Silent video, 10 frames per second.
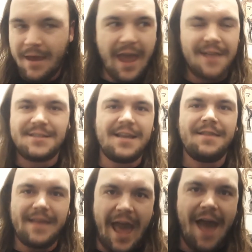and seeing
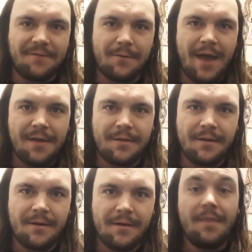the aftermath,
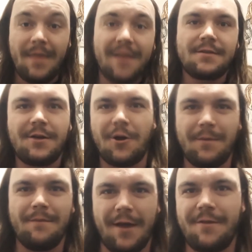that
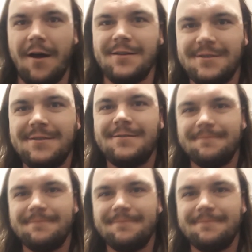determined my thoughts.